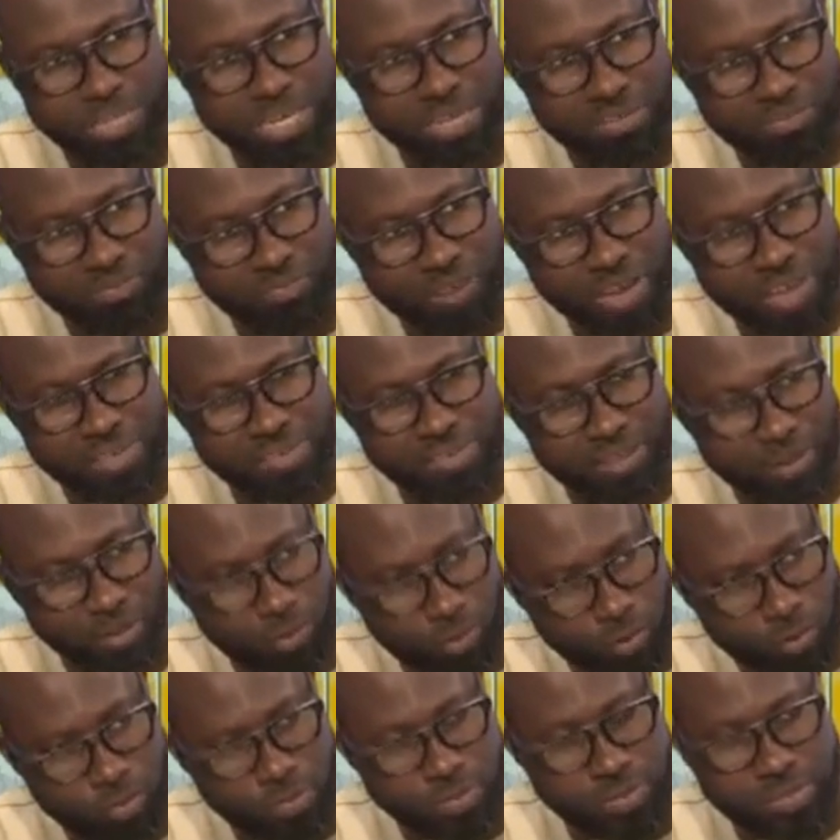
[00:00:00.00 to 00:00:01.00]
the advice
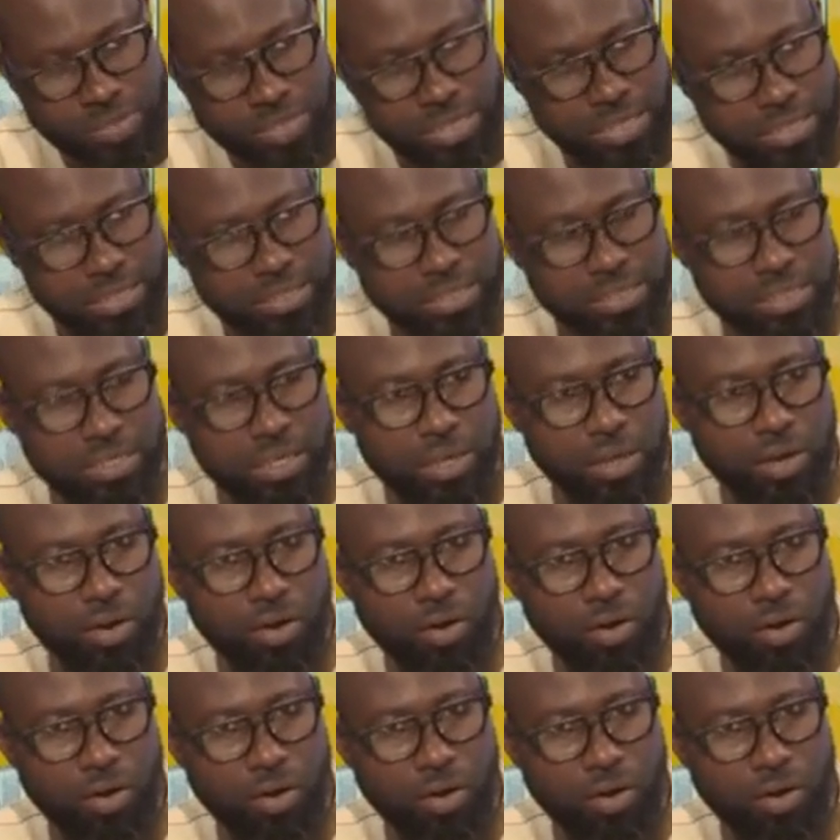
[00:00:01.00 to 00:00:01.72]
and consent